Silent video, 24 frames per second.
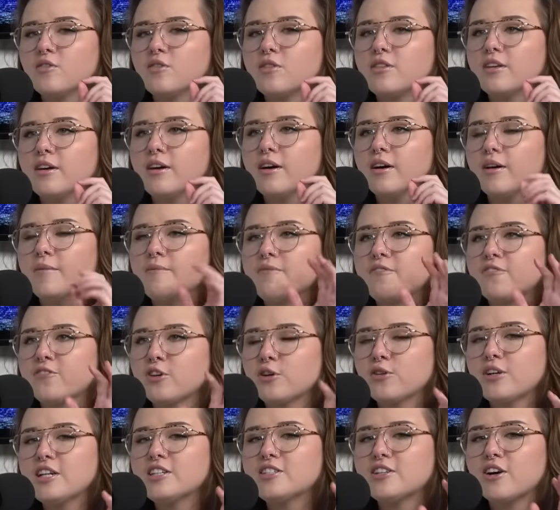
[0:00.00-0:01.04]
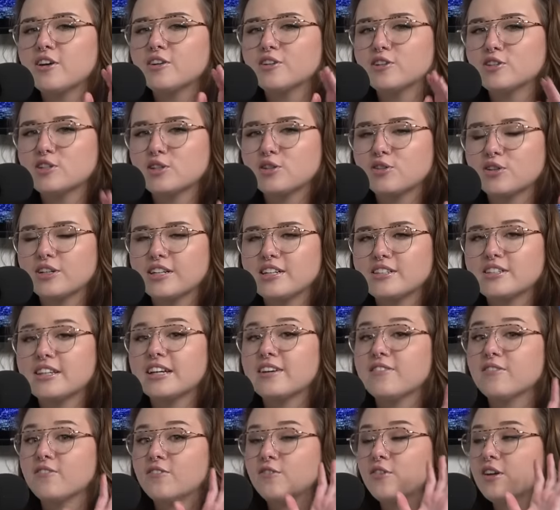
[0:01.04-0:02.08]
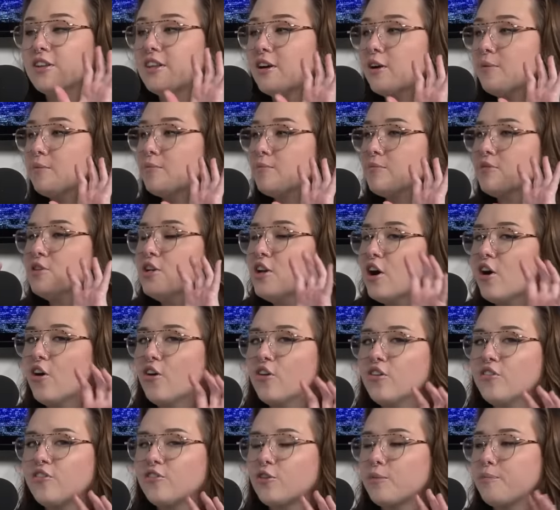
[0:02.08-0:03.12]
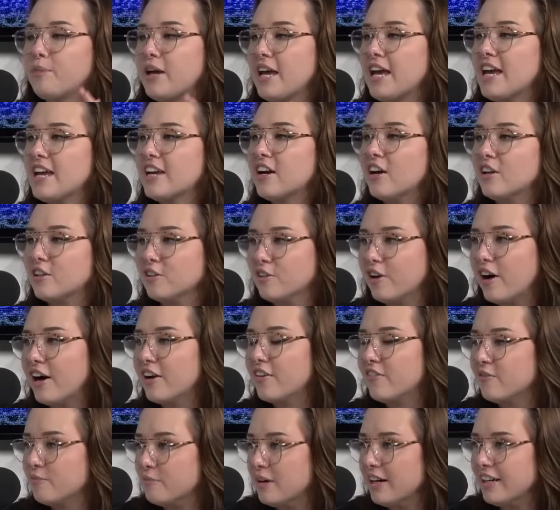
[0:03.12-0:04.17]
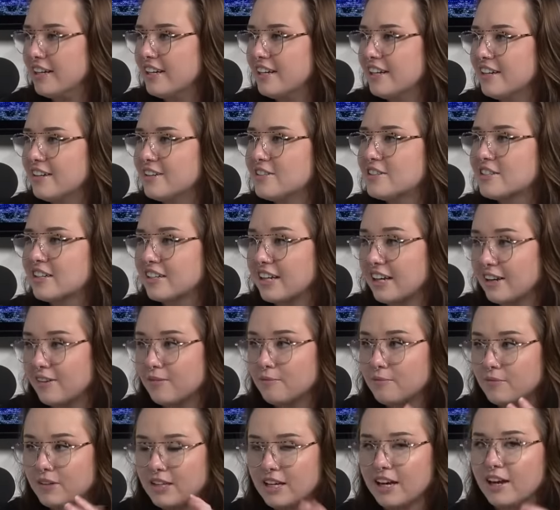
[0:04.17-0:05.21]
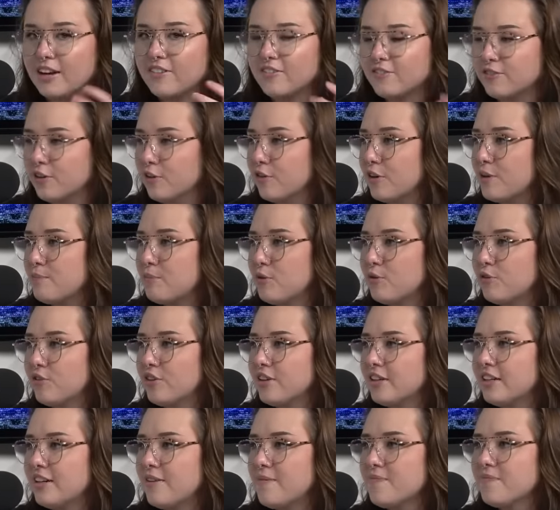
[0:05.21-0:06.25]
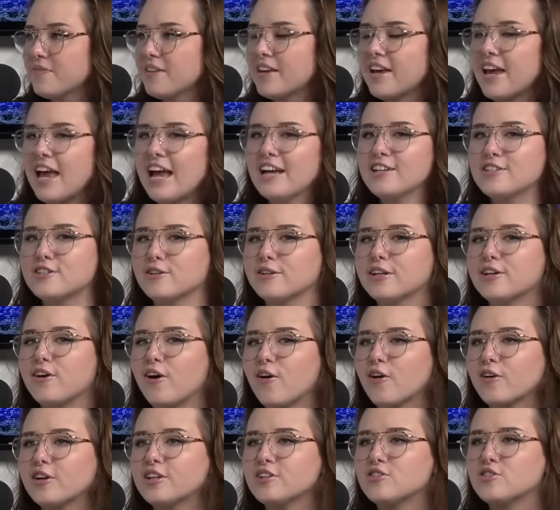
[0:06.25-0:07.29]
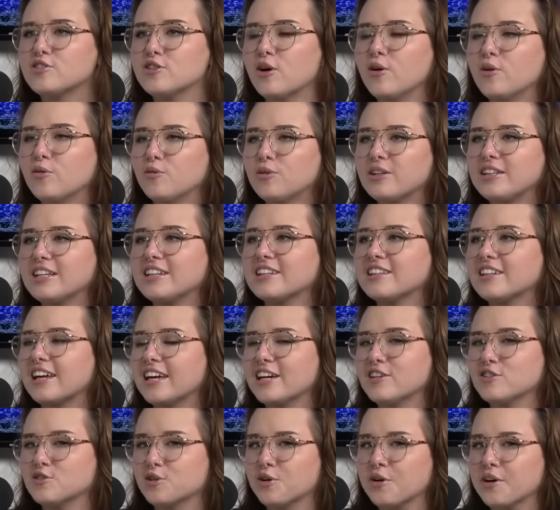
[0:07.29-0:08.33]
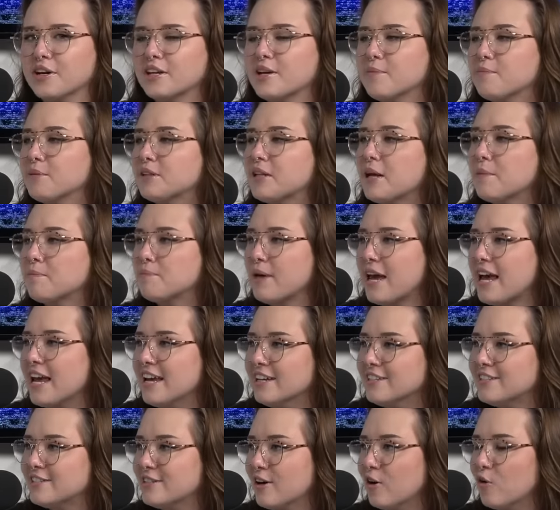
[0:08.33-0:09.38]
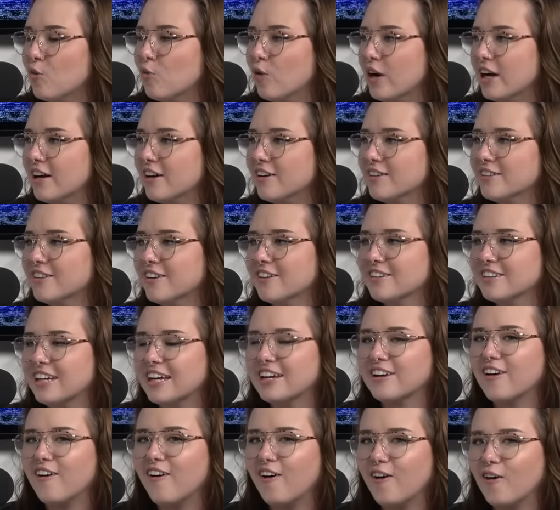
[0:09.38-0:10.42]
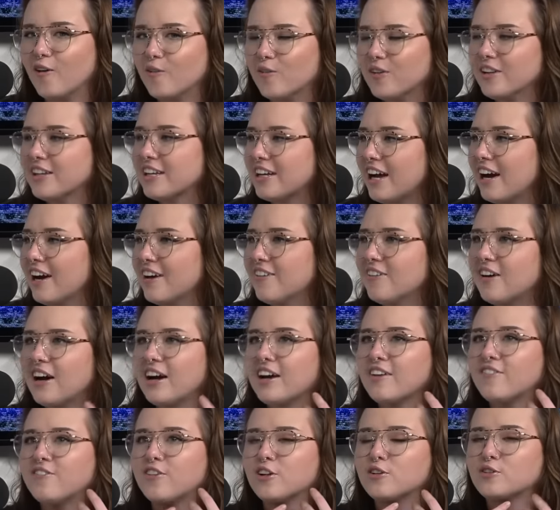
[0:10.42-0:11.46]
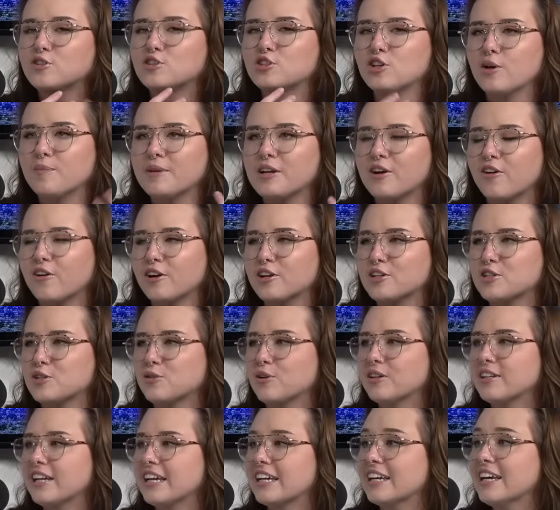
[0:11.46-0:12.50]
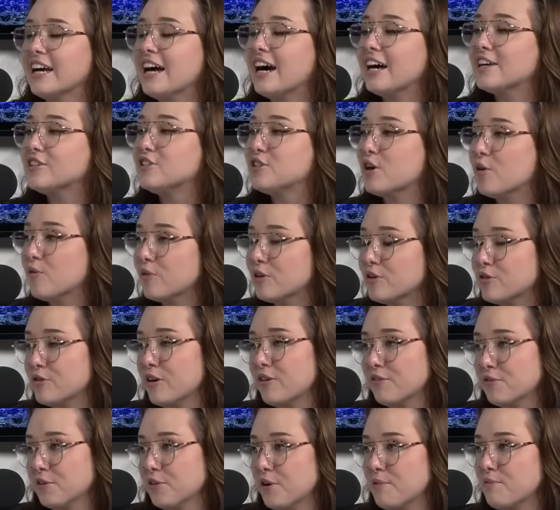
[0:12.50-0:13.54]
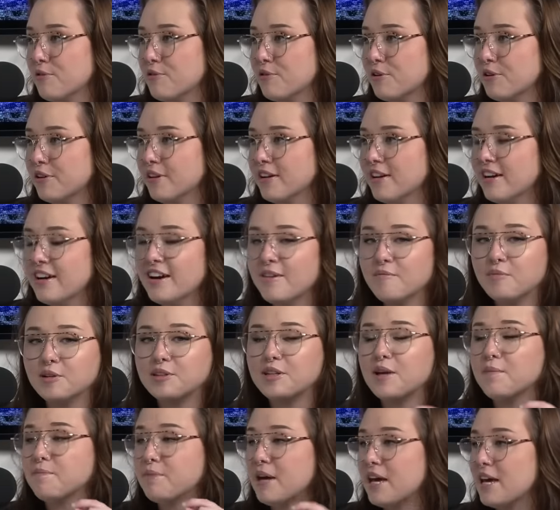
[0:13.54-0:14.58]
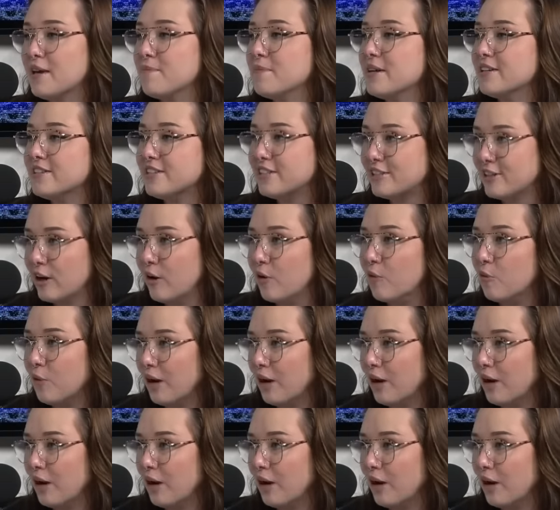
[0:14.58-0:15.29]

the furries are notorious, like they're known for paying a lot of money to like get furry porn. Yeah. And so like artists don't really like drawing it, but they pay so well. They're like all like I follow so many artists who are like, I don't want to draw furry porn, but they pay me so